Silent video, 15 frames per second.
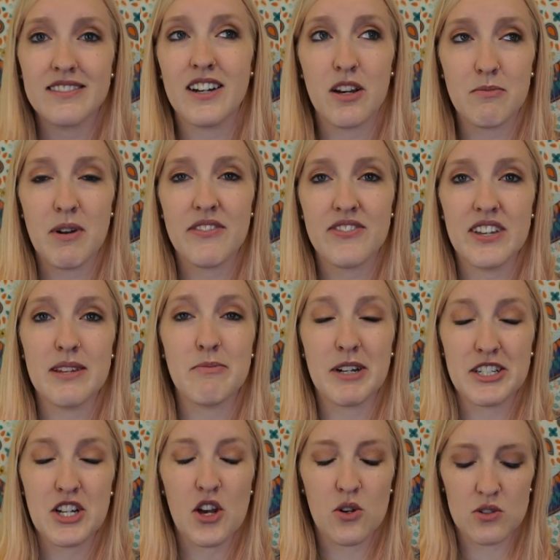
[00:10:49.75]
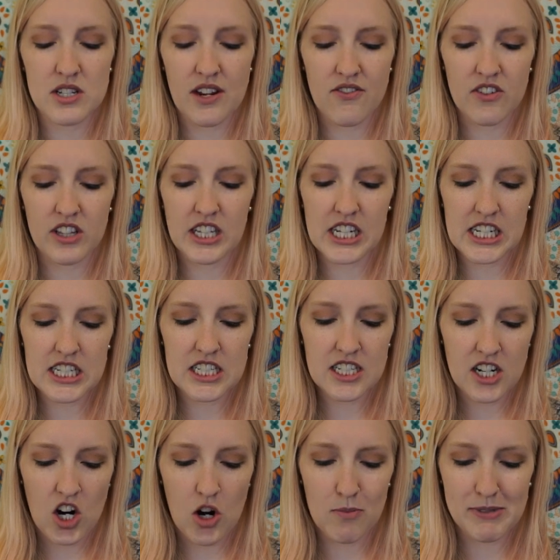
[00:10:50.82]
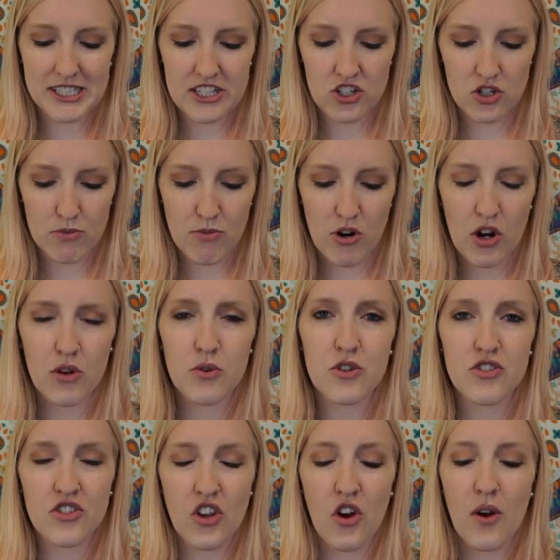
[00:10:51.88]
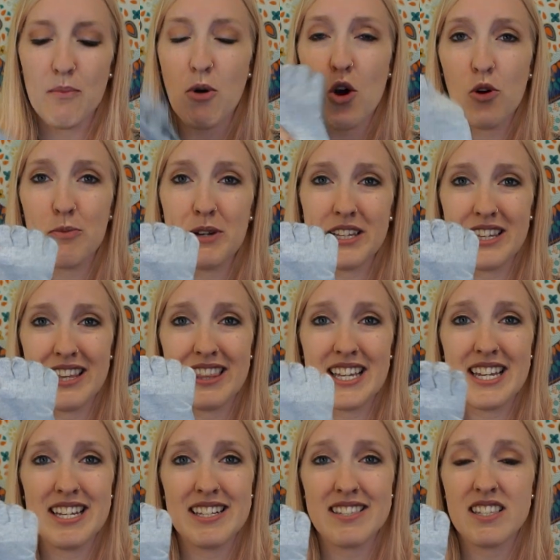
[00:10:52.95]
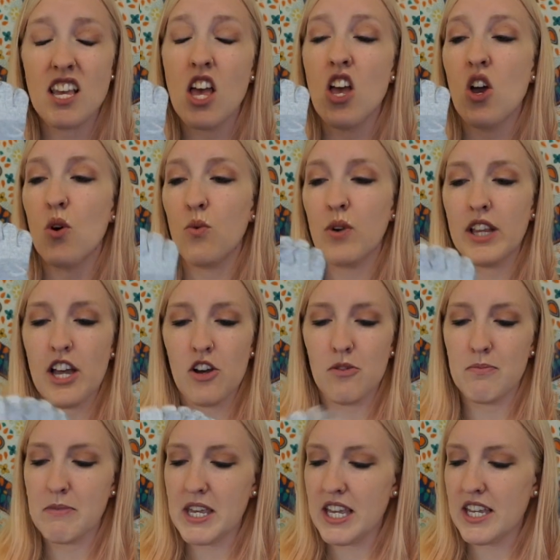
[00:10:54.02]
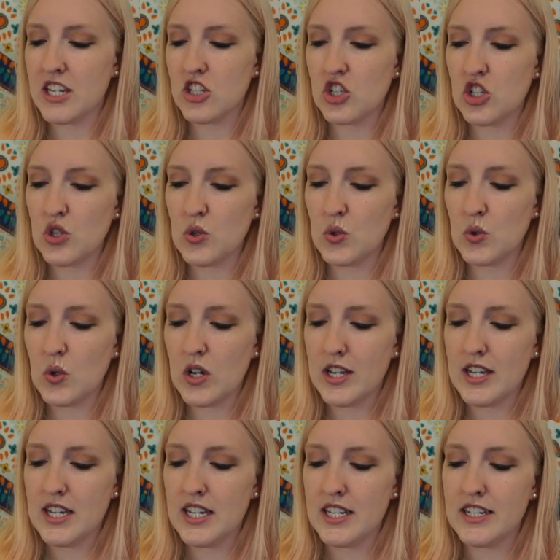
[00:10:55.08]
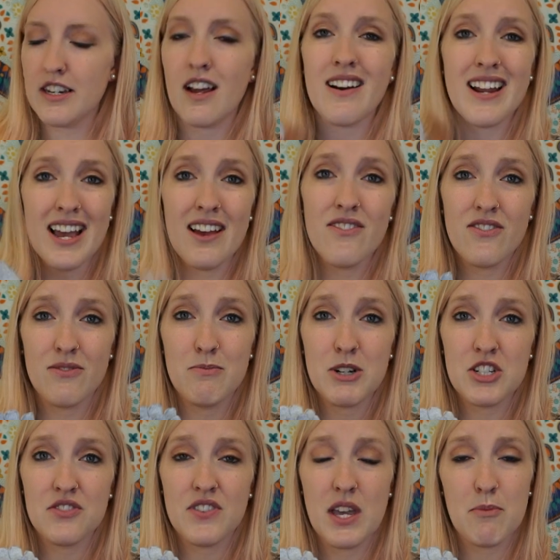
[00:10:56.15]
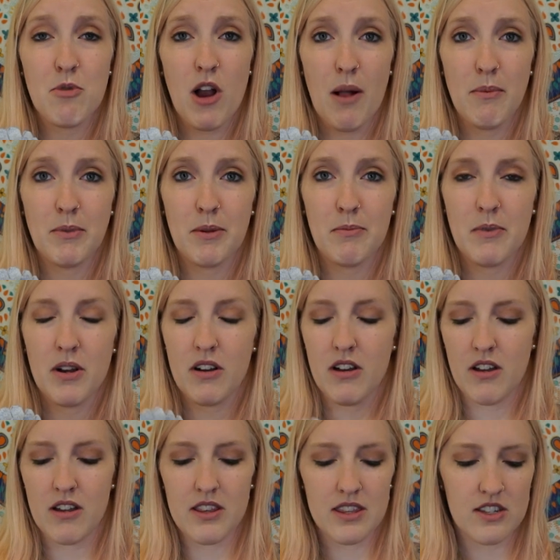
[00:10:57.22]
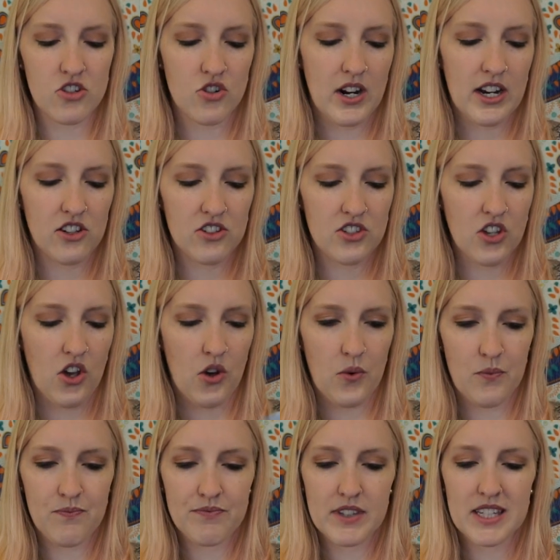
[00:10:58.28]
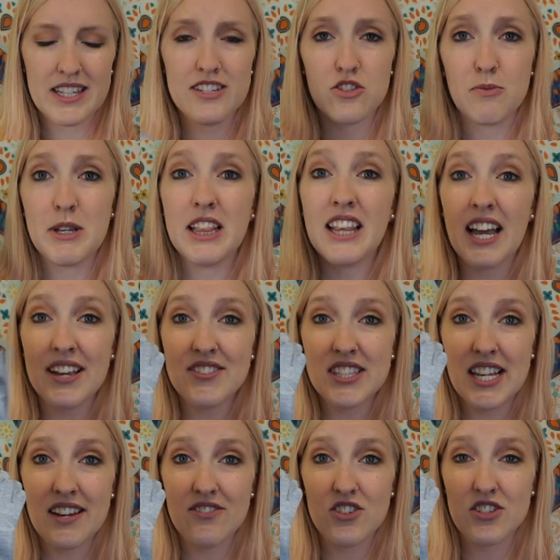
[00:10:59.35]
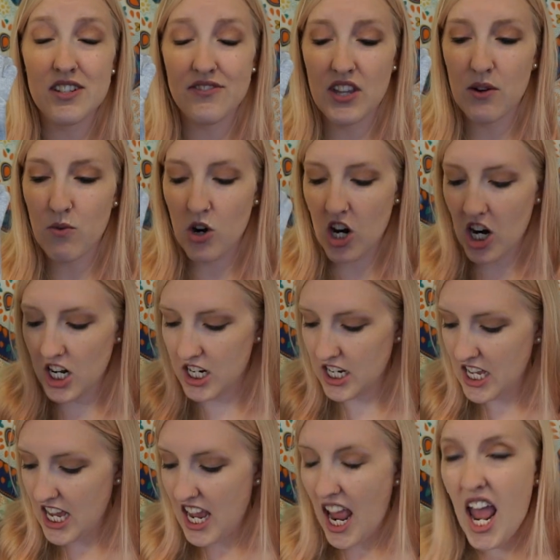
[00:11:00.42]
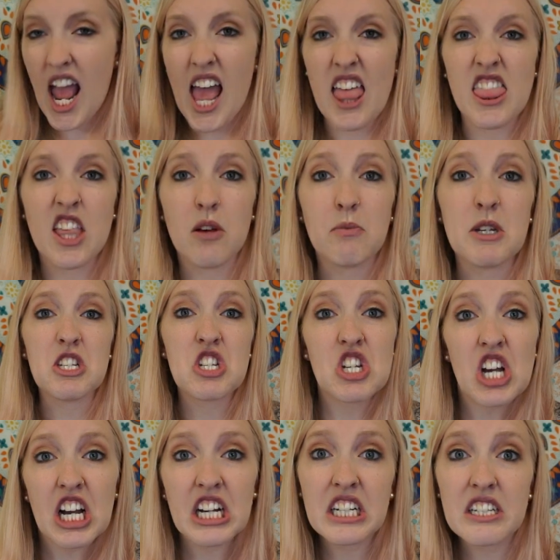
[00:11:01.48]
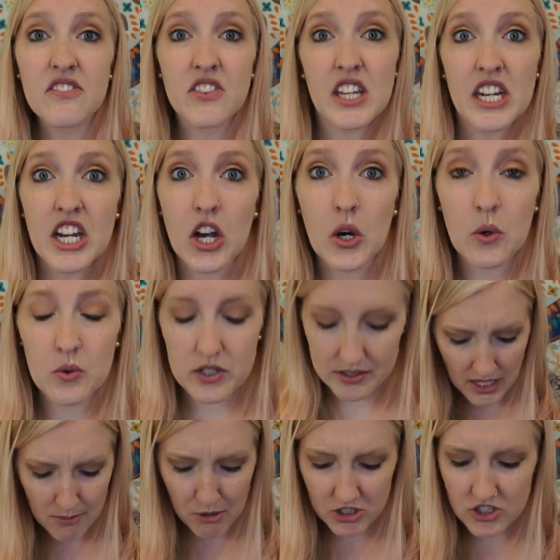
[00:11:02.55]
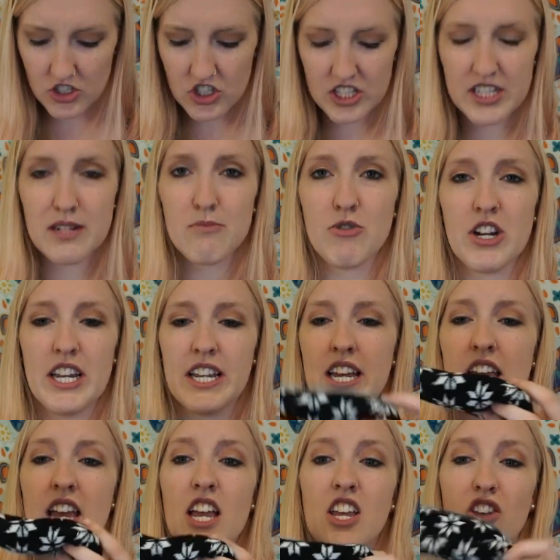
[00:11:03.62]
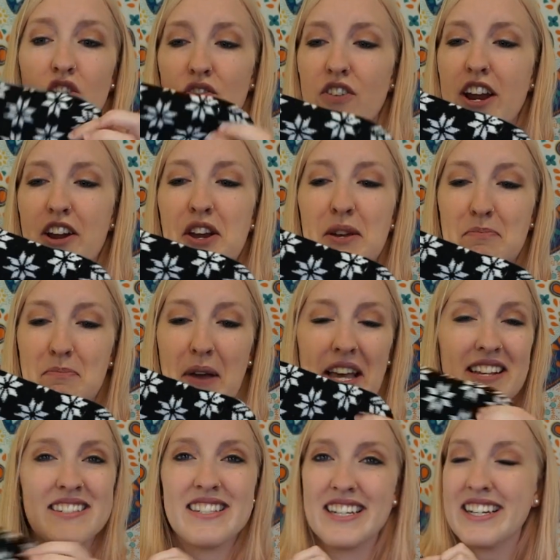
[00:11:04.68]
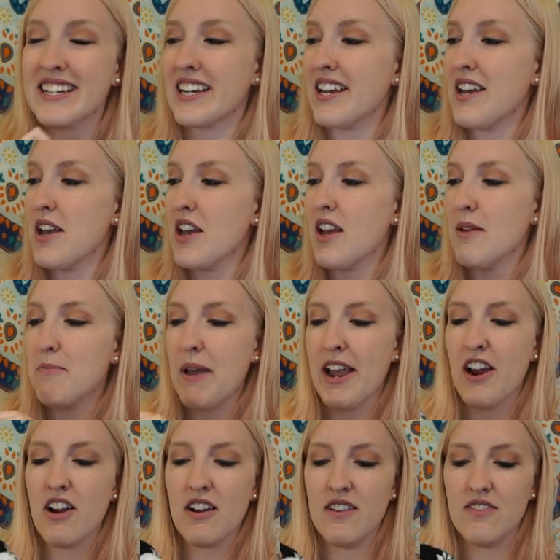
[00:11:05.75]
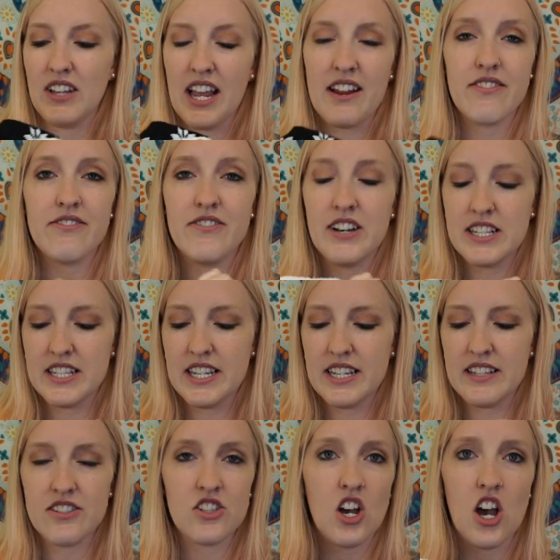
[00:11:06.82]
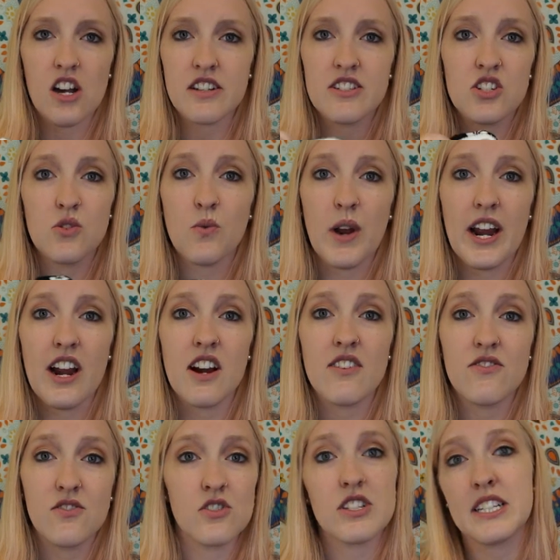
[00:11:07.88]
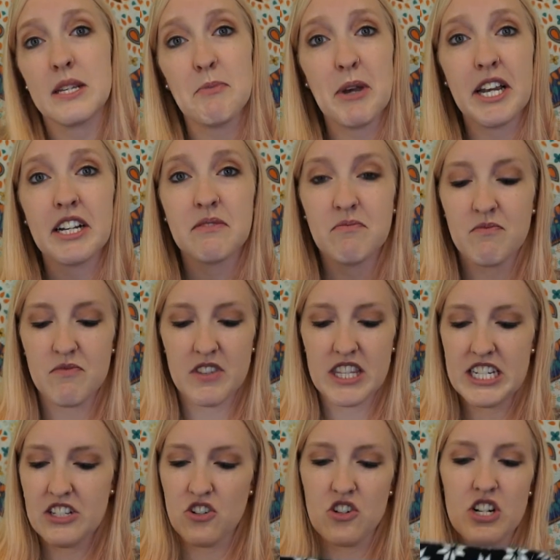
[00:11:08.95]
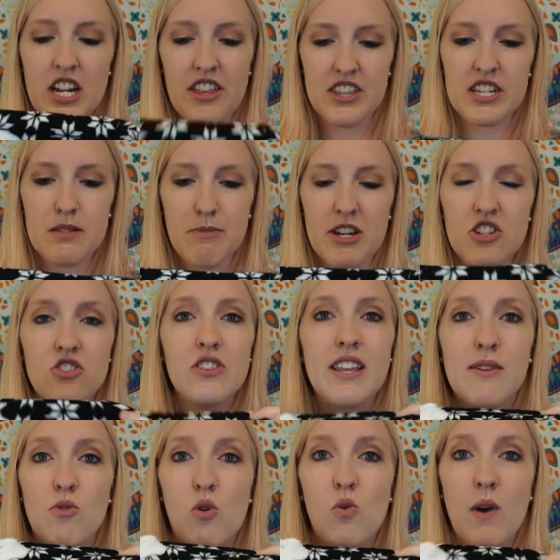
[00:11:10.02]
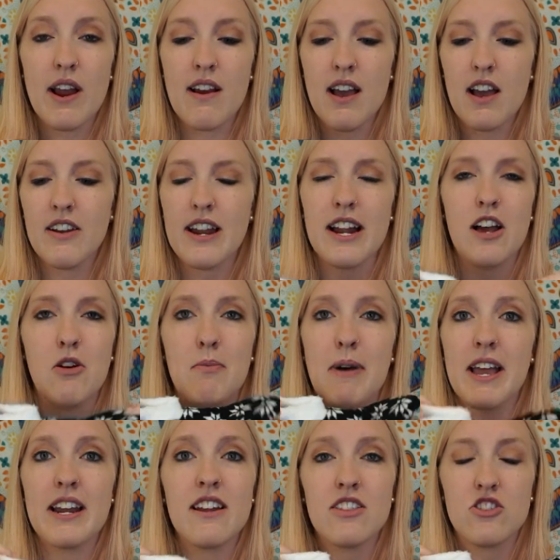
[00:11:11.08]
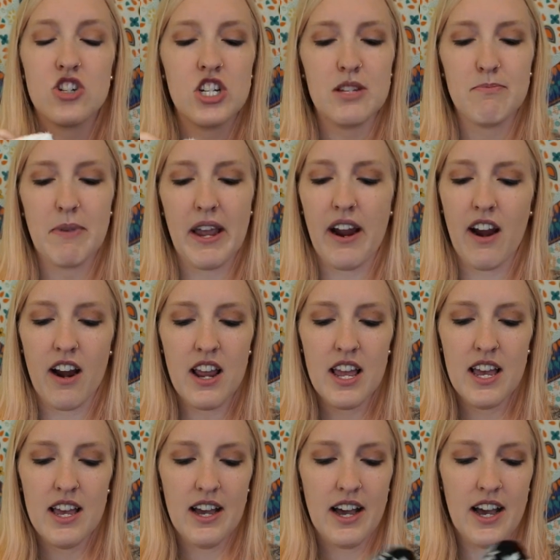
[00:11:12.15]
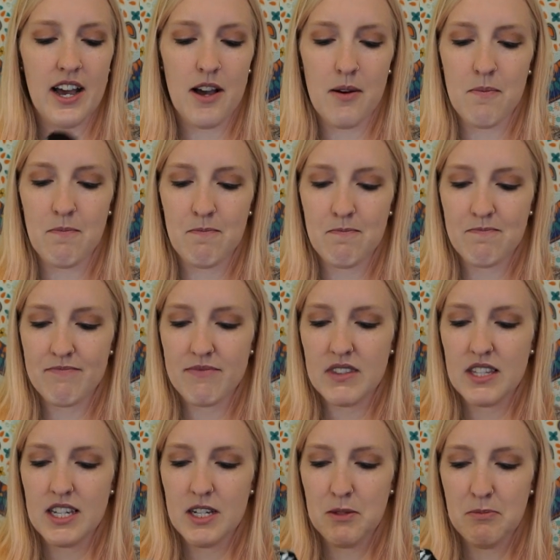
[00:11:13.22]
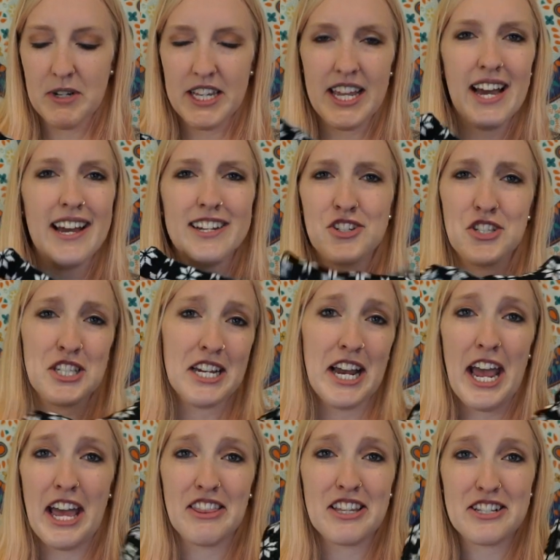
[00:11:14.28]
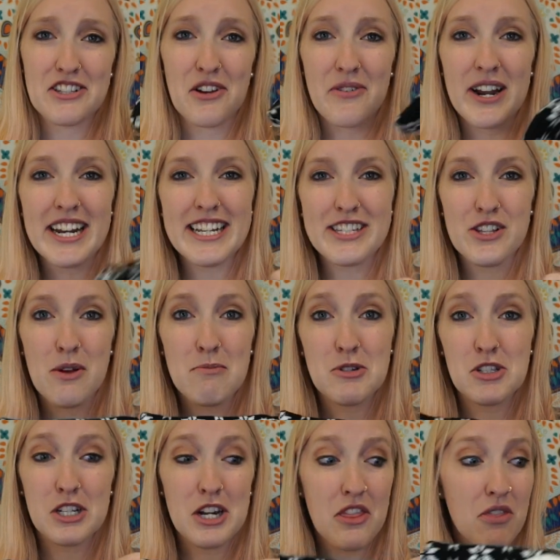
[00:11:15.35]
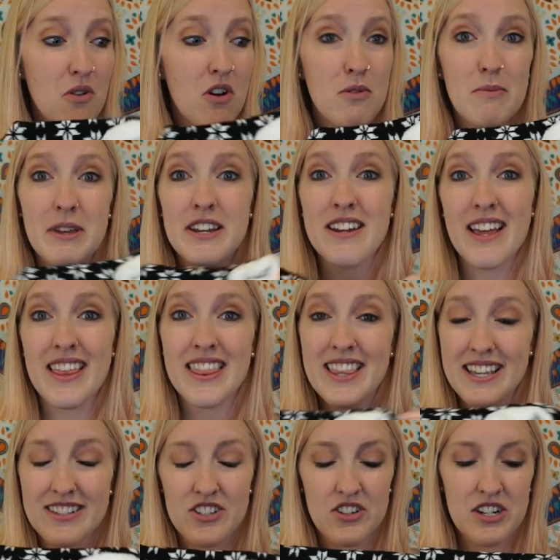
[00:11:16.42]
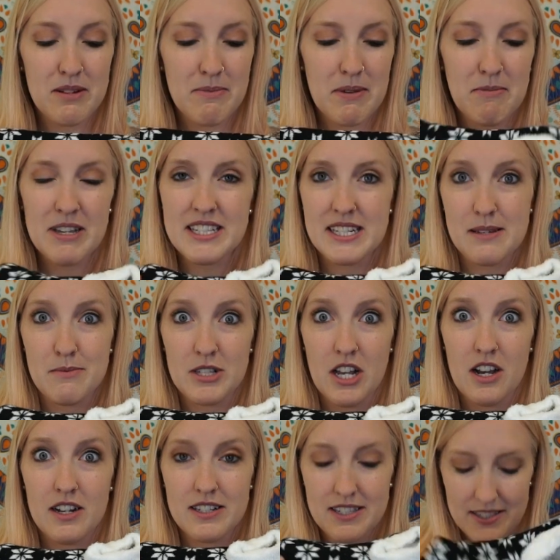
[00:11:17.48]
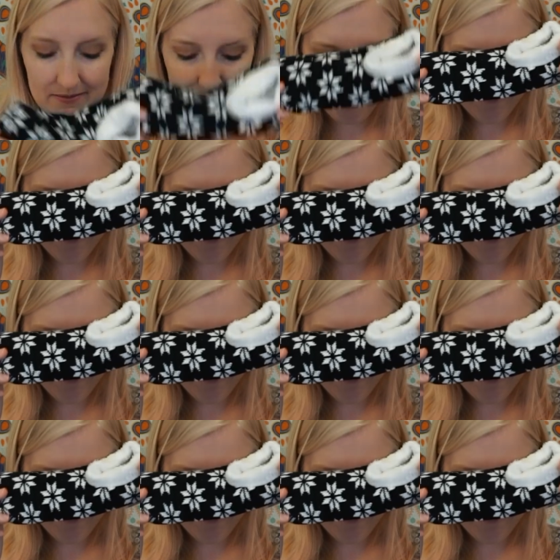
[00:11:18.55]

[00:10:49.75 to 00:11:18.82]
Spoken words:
on my feet, my toes definitely are blister prone. So I'm hoping that these will help me to not have much of that problem on the trail. So these will be lifesavers if they work, and they'll chucked if they don't. I'm also just gonna bring your very basic pair of like fuzzy socks to wear for sleeping. These are nothing special. They will wear out and I'll buy another cheap pair. But yeah, I had these already, so I'm just gonna throw them in, and these are gonna be my sleep socks.